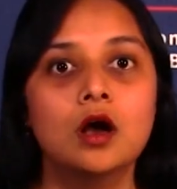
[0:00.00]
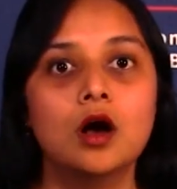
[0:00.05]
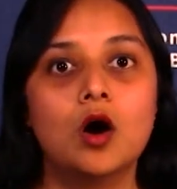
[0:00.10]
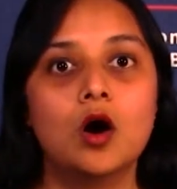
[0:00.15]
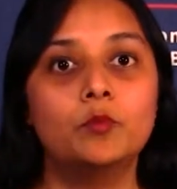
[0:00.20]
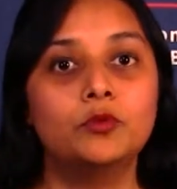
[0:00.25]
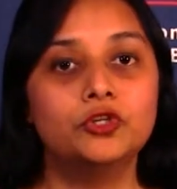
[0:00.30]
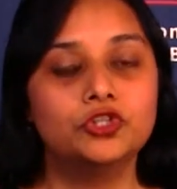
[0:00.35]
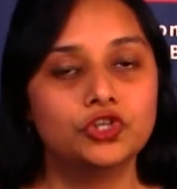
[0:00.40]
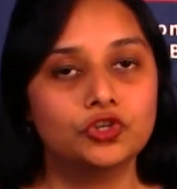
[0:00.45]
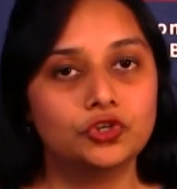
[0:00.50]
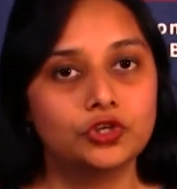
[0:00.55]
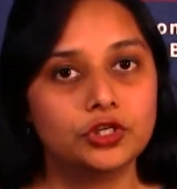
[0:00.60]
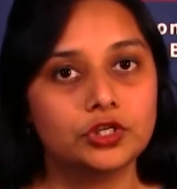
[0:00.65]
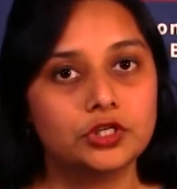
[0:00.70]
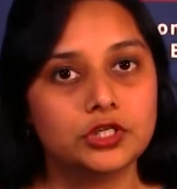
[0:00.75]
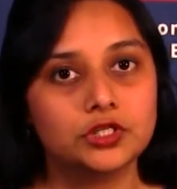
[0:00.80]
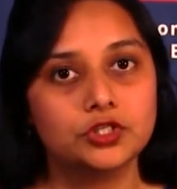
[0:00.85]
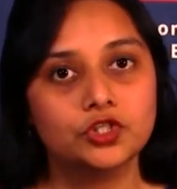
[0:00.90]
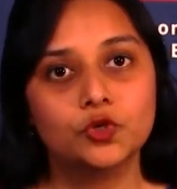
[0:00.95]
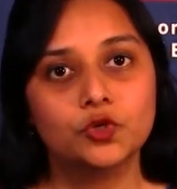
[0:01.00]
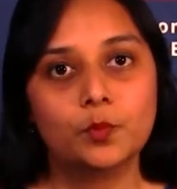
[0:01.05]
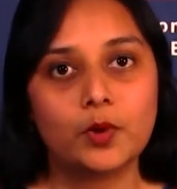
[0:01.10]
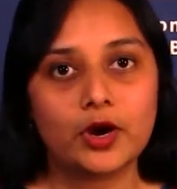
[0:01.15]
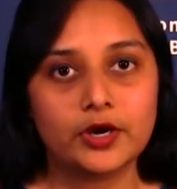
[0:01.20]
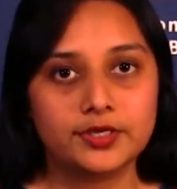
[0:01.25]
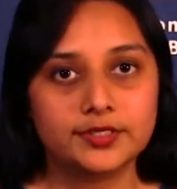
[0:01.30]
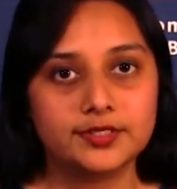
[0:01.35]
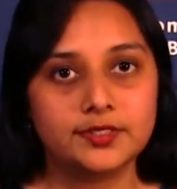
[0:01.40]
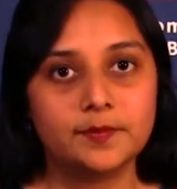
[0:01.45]
opportunities to
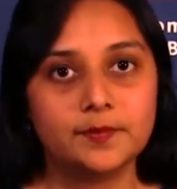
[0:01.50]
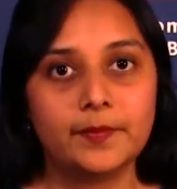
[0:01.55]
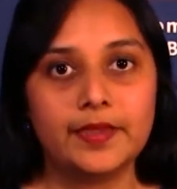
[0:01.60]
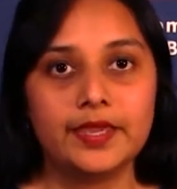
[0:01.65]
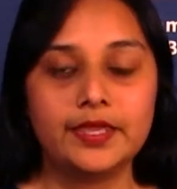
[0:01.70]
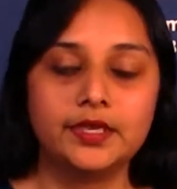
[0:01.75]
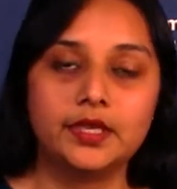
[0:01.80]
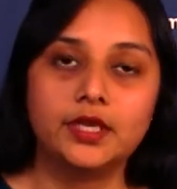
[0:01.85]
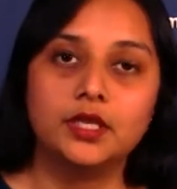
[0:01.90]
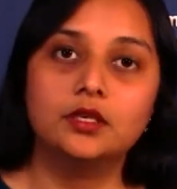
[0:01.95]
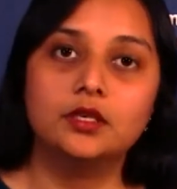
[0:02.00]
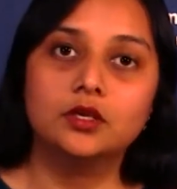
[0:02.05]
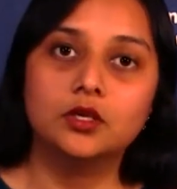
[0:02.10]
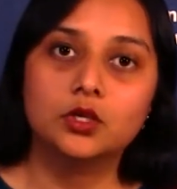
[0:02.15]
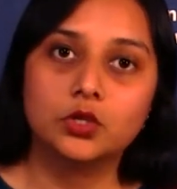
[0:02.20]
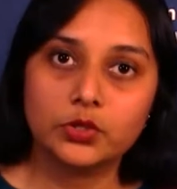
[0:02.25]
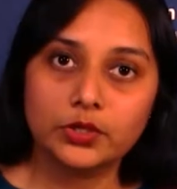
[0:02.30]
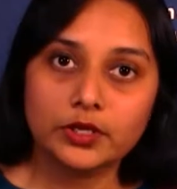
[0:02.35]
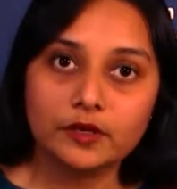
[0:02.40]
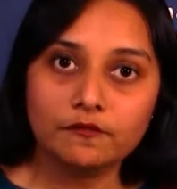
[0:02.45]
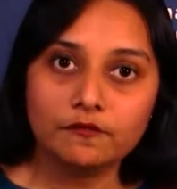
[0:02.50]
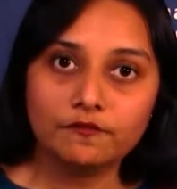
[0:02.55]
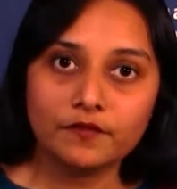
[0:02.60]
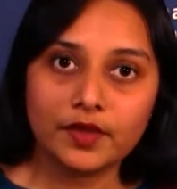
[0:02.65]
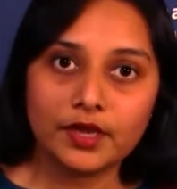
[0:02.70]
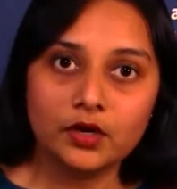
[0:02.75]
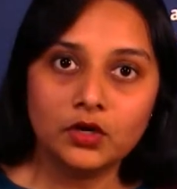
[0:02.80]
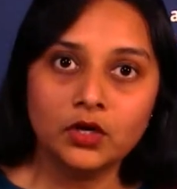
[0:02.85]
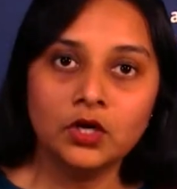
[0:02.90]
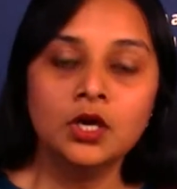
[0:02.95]
participate in a career
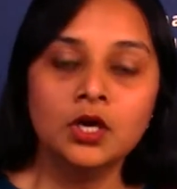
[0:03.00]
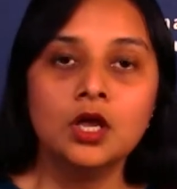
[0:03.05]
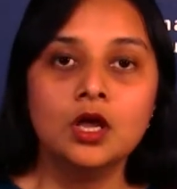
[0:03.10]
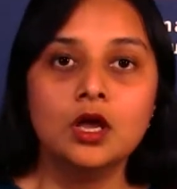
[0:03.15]
fair,